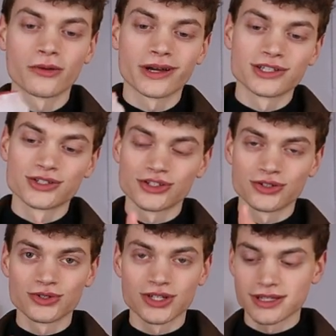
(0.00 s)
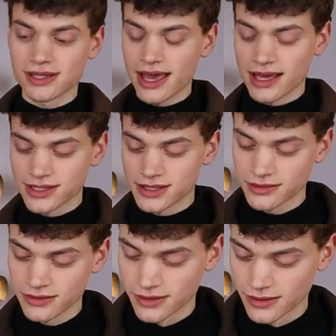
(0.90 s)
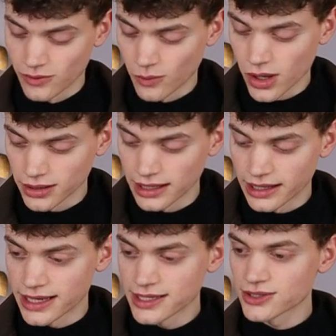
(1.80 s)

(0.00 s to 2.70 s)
when you just use it as one glaze.